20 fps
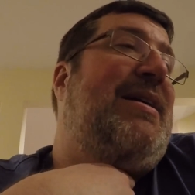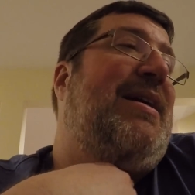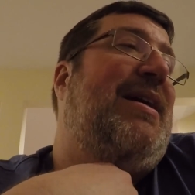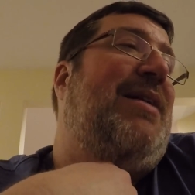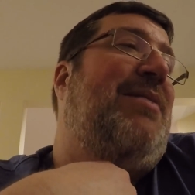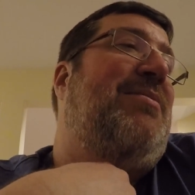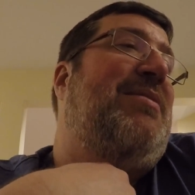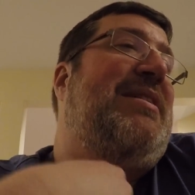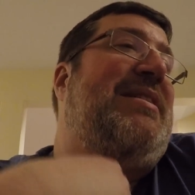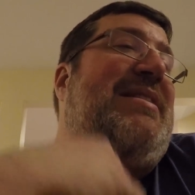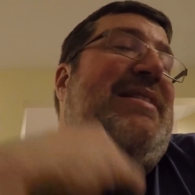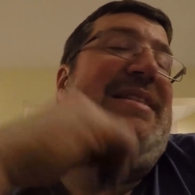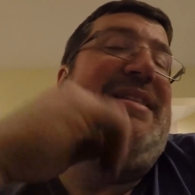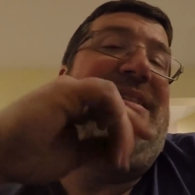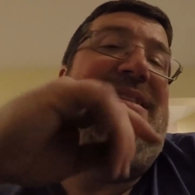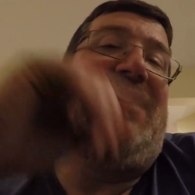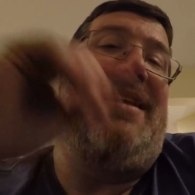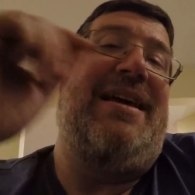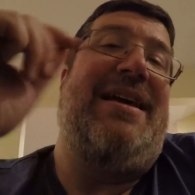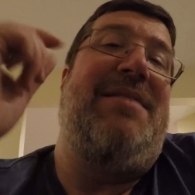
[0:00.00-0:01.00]
and I want to see
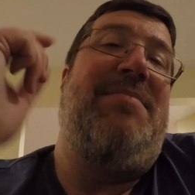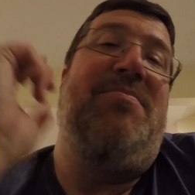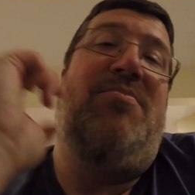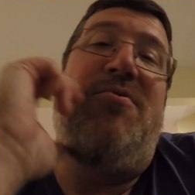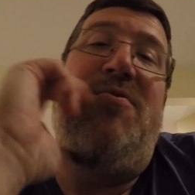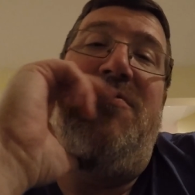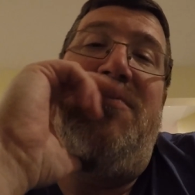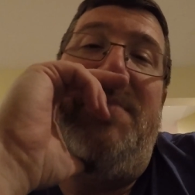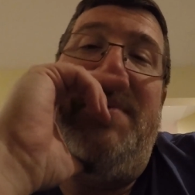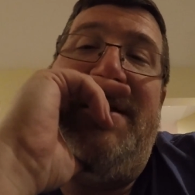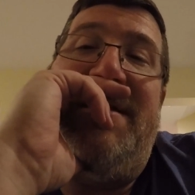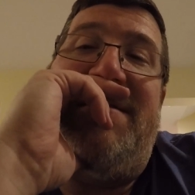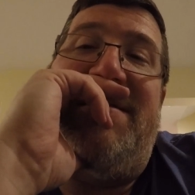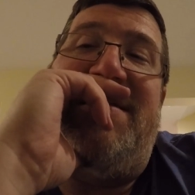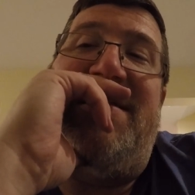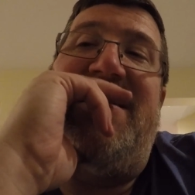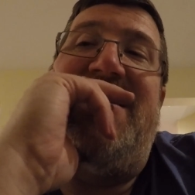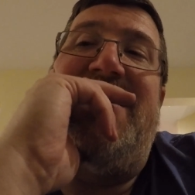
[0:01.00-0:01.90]
slight improvements,